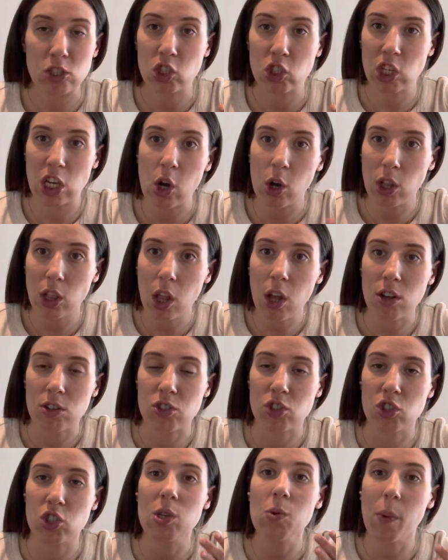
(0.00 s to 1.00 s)
She got
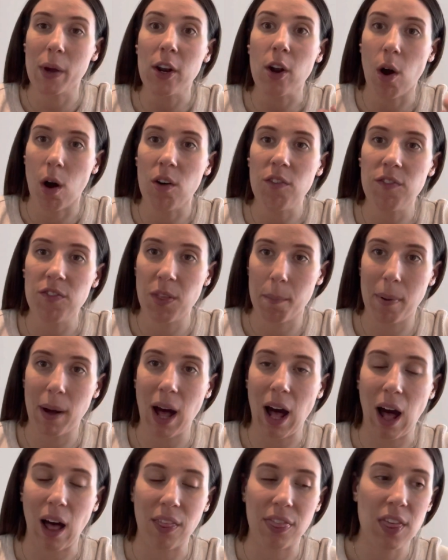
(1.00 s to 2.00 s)
lost. She went off the
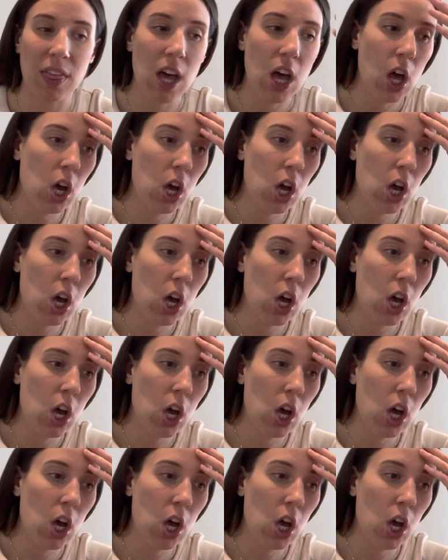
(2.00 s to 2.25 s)
path.